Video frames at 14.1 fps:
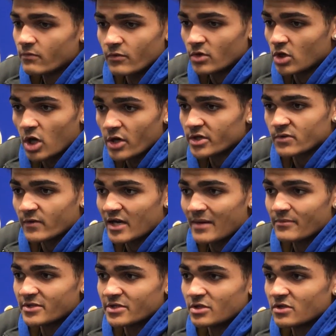regardless of what
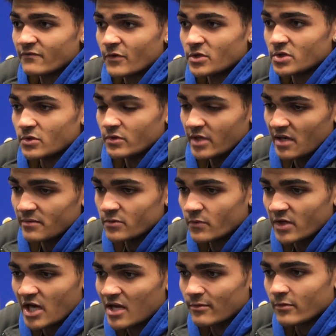happens in those first two games,
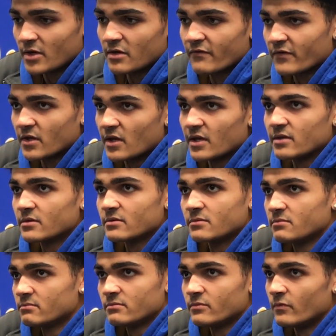we got to be ready for that.
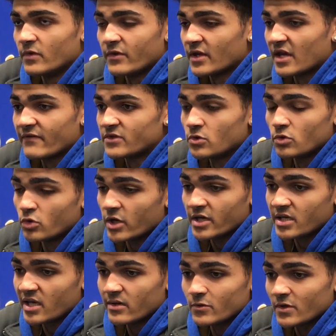We can have two great
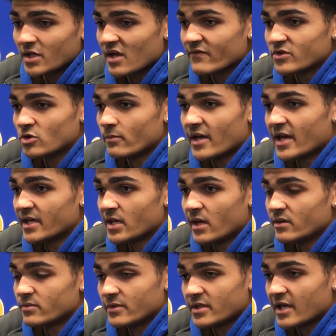games, we can have two bad
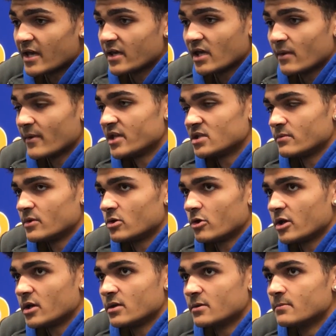games, but that game has to be
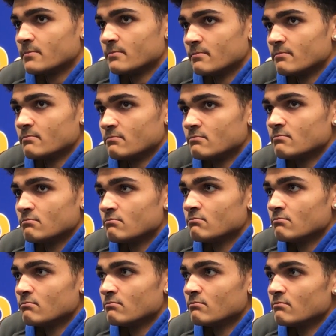great. Chris, what
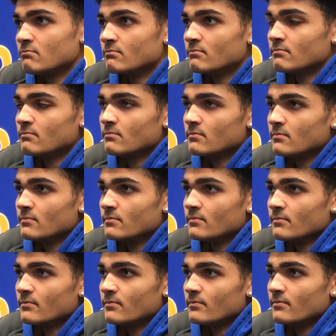kind of impact do you think
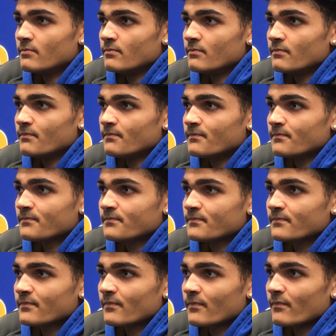John Hughley will have
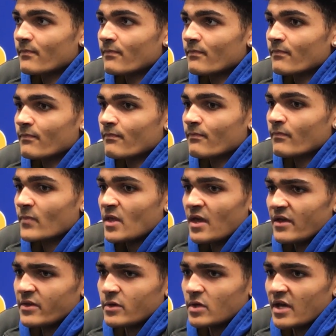on their team?
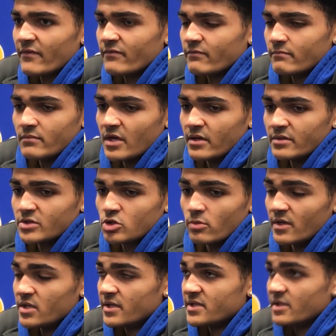I think we have a
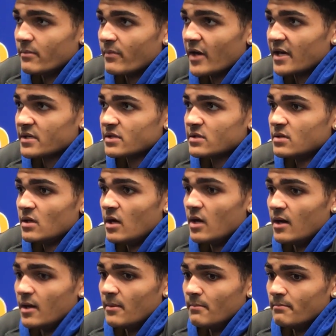tremendous impact.
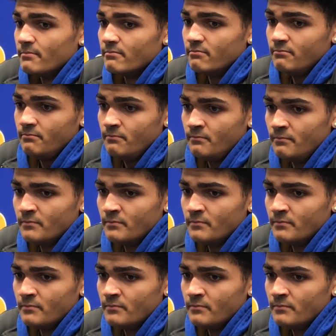Um,